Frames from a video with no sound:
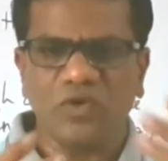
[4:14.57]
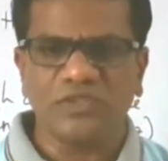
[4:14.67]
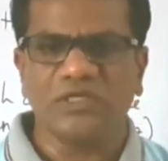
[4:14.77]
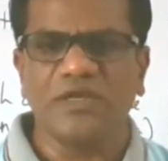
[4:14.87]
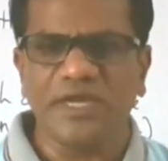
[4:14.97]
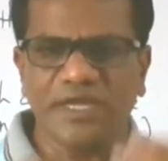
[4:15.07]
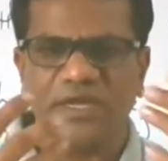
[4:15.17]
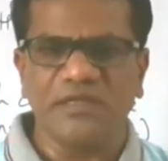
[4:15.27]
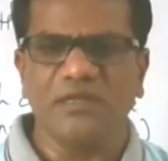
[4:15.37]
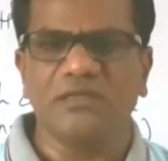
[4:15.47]
was
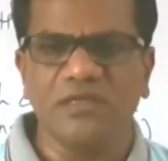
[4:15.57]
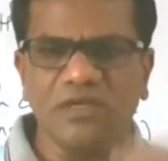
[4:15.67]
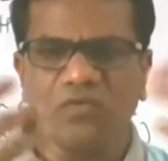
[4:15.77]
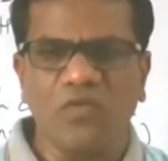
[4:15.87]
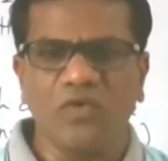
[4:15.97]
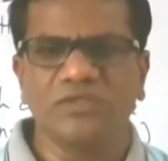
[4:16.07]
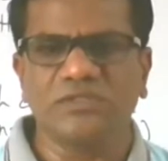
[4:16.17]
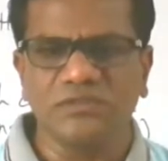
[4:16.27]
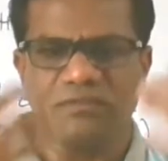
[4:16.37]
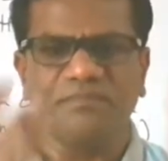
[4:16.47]
created, then it
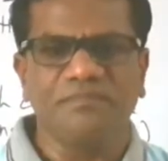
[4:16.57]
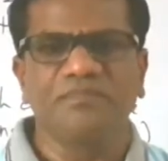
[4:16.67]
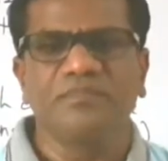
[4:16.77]
was due